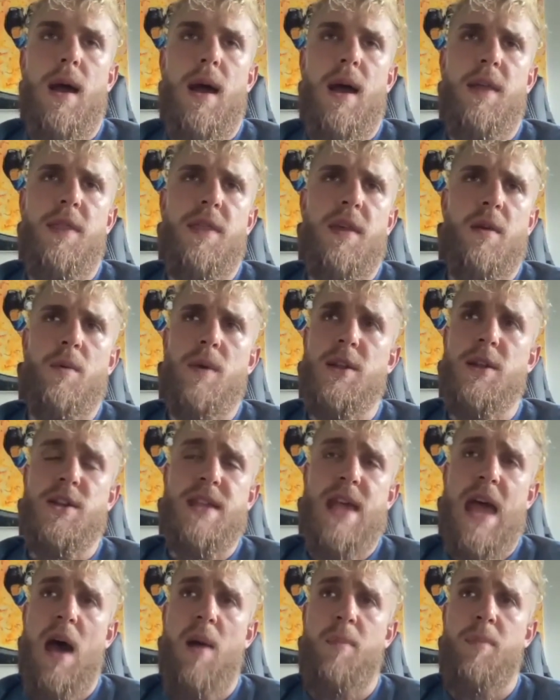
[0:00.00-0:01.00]
I think we just
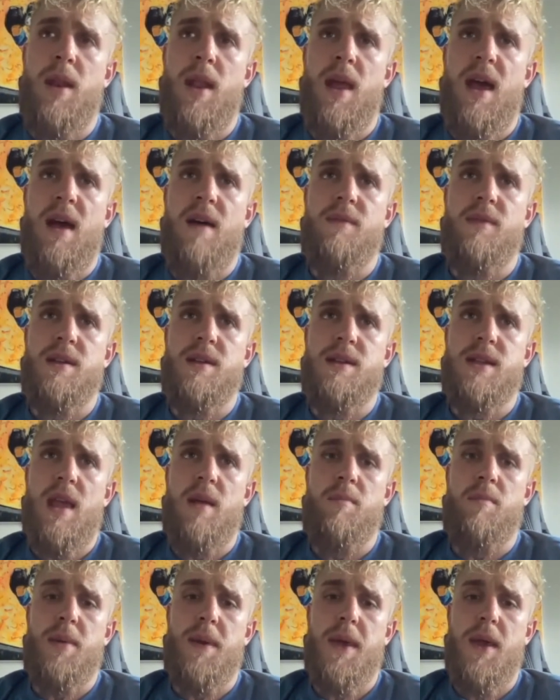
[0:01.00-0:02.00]
happened to have the same
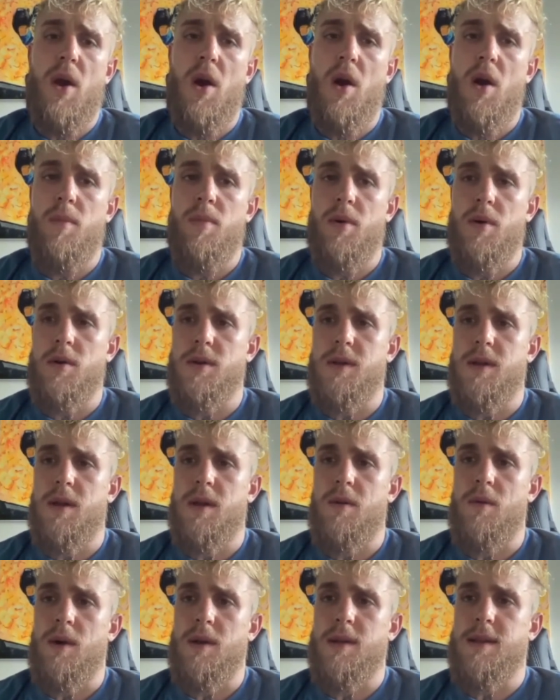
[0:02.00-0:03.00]
PR person. It
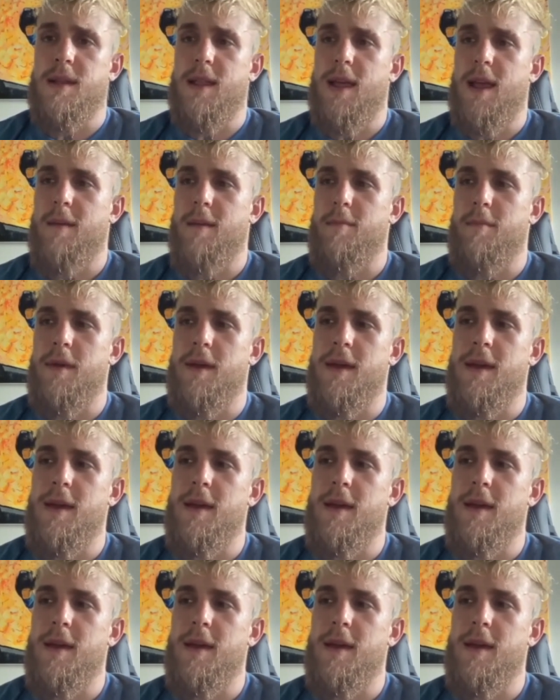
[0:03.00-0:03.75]
wasn't like me.